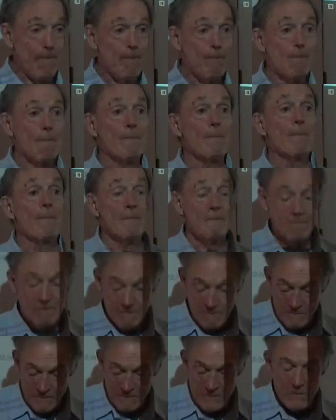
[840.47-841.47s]
So if you can
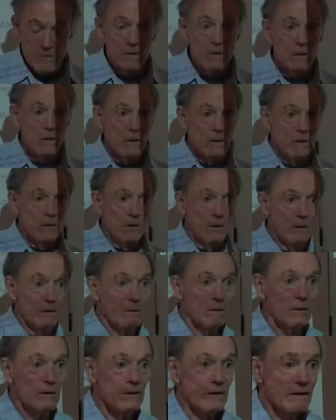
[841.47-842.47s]
reduce this form,
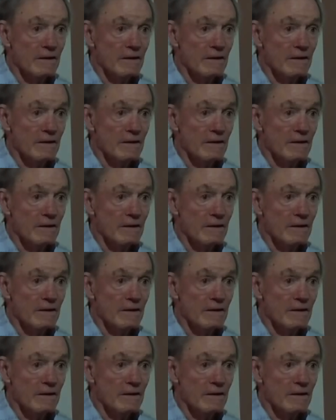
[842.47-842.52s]
basically